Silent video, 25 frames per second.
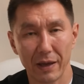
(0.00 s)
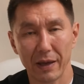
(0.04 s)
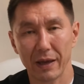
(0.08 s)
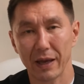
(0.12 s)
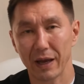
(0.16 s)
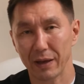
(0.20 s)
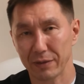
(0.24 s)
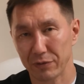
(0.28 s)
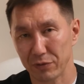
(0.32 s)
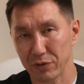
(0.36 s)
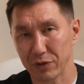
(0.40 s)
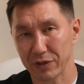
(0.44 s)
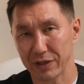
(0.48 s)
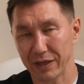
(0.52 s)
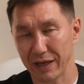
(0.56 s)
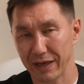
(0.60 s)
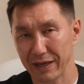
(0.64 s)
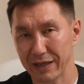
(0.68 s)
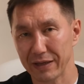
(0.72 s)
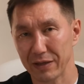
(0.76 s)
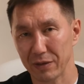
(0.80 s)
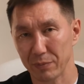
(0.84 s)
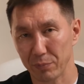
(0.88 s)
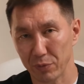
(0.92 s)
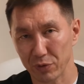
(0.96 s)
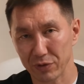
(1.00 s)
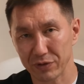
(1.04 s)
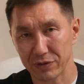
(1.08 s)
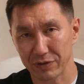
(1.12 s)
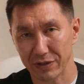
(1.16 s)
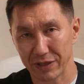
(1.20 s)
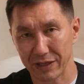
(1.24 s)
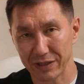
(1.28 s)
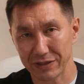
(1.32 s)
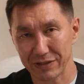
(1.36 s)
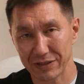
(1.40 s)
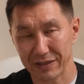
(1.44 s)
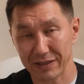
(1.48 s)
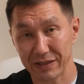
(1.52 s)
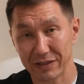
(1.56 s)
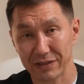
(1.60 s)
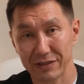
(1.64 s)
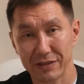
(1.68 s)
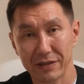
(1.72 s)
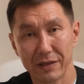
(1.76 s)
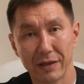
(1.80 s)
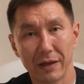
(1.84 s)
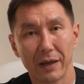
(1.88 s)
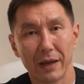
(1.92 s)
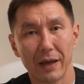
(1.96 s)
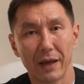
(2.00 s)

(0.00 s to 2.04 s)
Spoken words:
after getting the prosthesis?